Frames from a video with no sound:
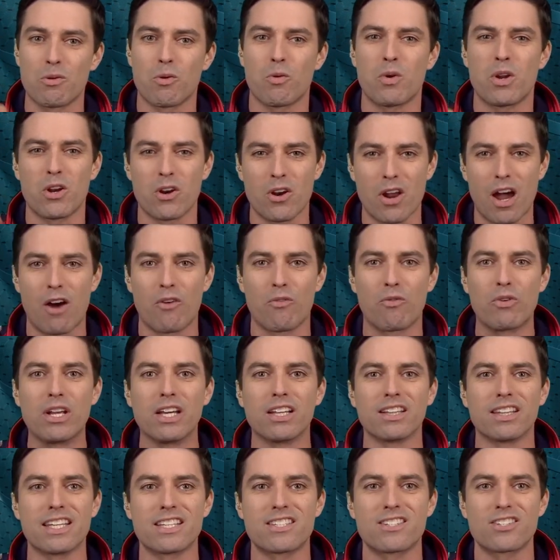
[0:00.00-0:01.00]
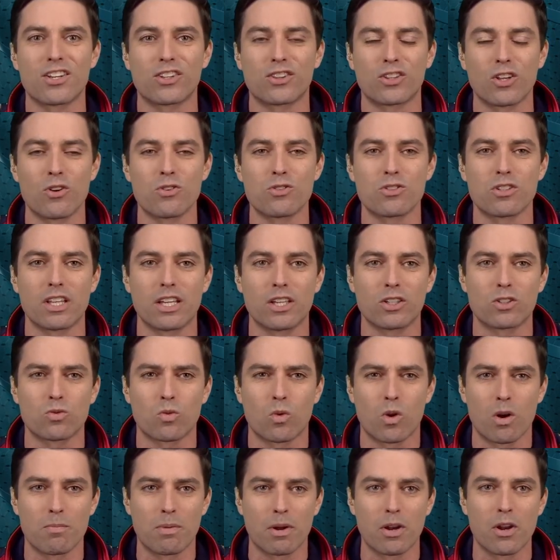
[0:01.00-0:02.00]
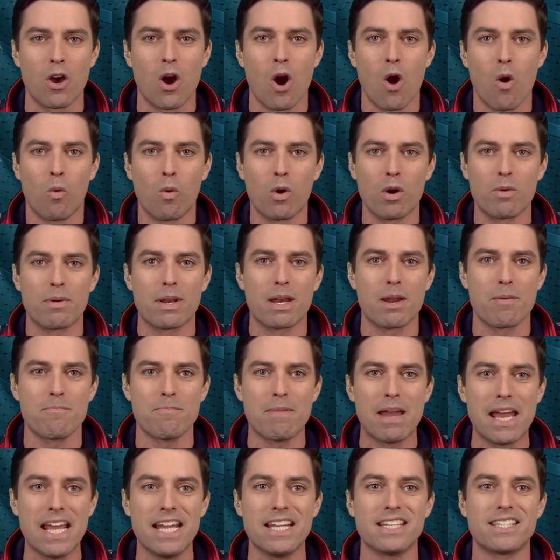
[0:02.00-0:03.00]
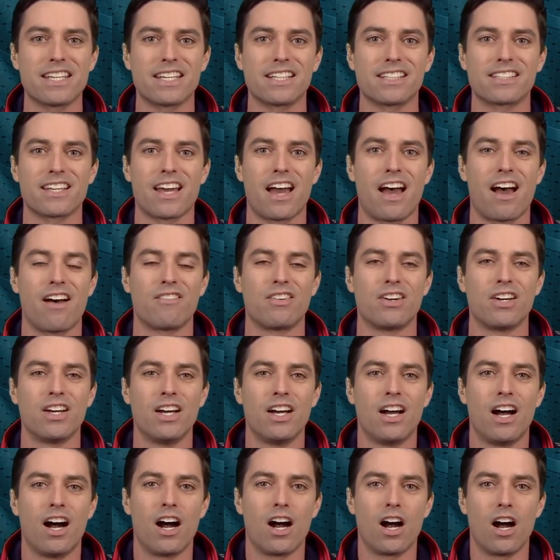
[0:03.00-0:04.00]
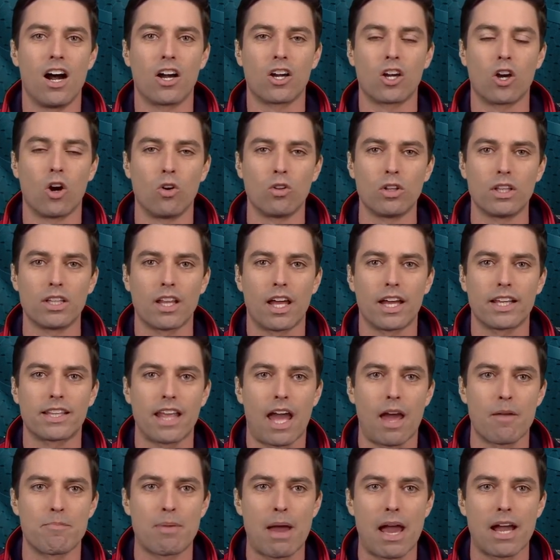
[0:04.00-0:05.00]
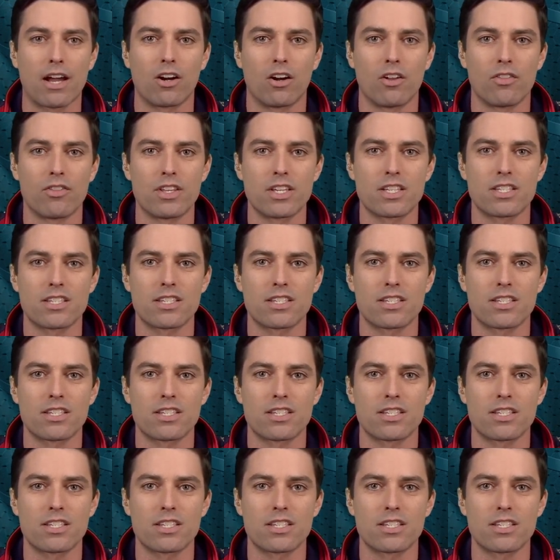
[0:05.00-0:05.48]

We don't know how realistic those links were, but would have been amazing to have a, a goalie like that back on this